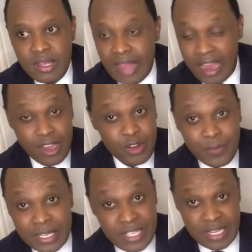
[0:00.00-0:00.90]
that kind
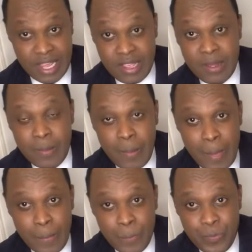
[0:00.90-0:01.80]
of listening,
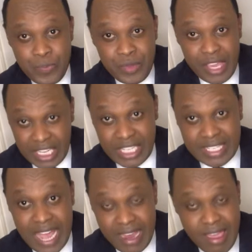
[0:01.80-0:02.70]
and
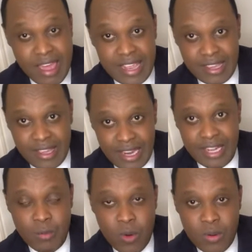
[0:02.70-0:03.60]
she's not getting it
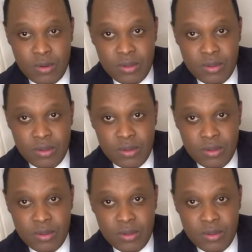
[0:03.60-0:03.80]
anymore.